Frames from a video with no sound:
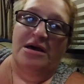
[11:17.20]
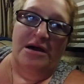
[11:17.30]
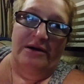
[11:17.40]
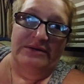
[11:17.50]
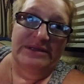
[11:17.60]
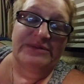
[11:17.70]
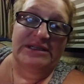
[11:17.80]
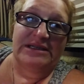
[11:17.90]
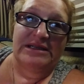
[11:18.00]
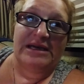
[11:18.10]
I was
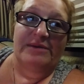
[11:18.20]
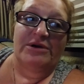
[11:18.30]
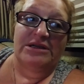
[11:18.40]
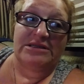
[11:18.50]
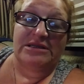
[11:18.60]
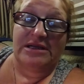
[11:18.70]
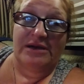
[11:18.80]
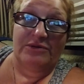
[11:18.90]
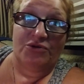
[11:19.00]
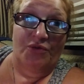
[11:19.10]
upset today because today
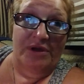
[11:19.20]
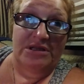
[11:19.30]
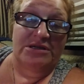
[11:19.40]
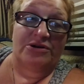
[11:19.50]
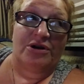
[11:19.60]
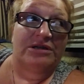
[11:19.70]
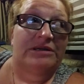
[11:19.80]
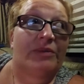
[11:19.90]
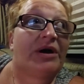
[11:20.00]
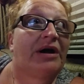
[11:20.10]
was Wreaths Across
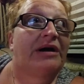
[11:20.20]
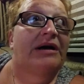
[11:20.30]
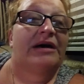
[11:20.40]
America,